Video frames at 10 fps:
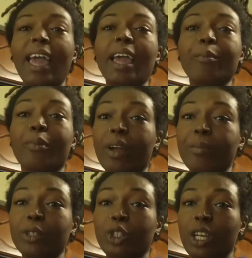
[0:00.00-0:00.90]
a bread
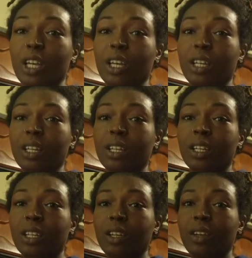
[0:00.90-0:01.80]
machine
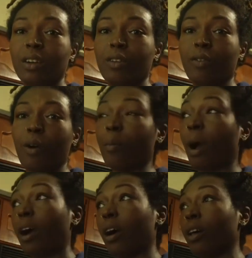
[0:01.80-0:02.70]
from
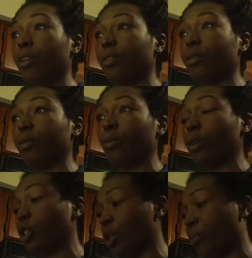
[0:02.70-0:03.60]
my aunt
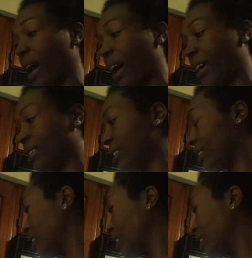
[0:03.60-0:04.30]
when she passed.